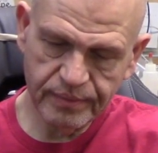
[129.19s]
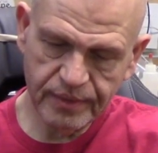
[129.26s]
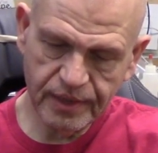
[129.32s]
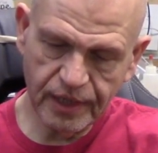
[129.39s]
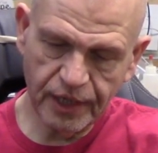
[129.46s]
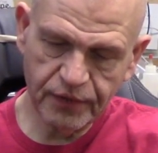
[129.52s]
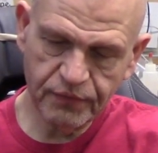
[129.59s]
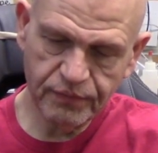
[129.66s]

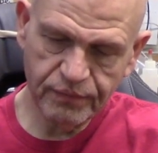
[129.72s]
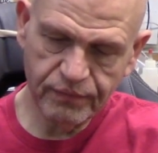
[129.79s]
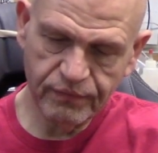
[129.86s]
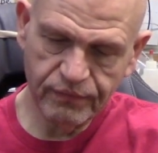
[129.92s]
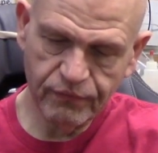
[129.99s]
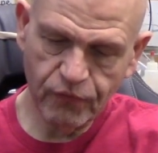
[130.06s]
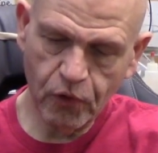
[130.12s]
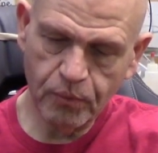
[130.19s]
cut
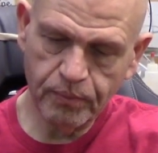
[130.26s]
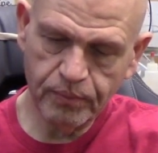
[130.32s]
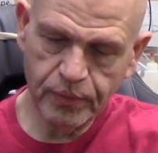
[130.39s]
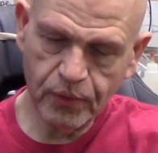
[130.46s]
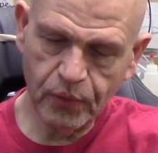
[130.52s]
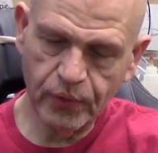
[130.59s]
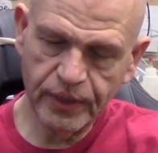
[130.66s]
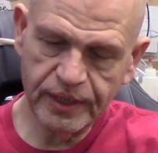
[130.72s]
rope
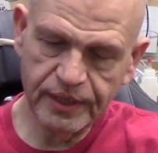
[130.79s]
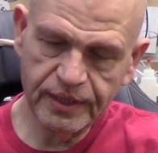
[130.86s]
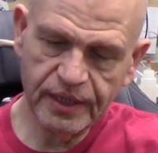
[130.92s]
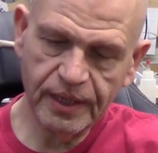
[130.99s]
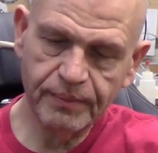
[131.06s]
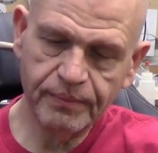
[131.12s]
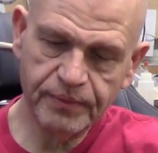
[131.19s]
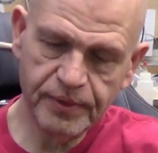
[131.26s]
coin
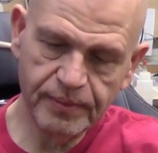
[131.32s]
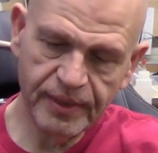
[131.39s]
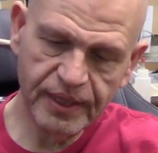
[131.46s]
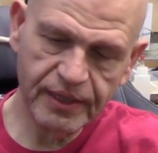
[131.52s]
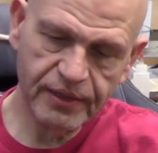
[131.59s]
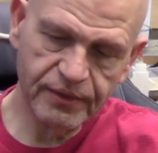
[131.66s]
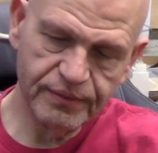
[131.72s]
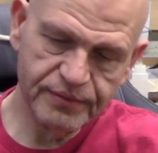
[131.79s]
type
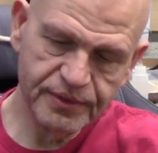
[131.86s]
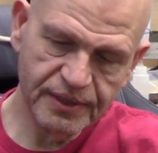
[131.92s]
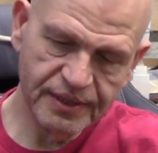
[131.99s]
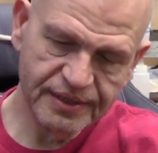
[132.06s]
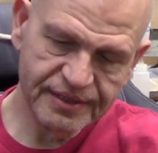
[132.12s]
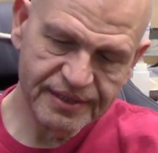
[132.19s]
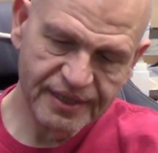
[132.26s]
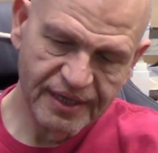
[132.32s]
tobacco.
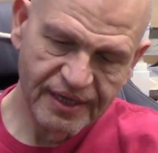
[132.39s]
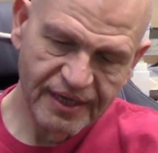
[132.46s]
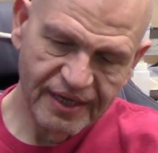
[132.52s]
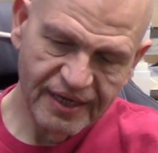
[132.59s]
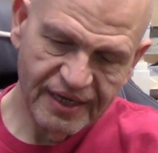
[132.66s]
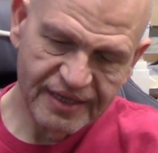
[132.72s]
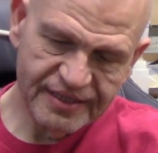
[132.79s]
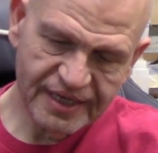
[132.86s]
It's
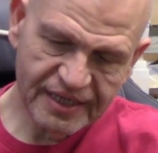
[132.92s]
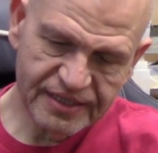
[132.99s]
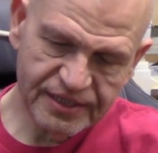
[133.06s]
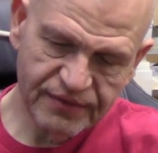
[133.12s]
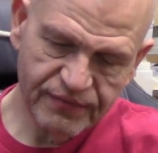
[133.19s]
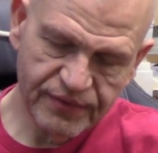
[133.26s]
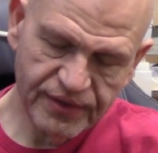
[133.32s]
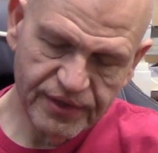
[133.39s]
it's
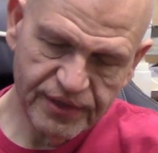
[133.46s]
actually very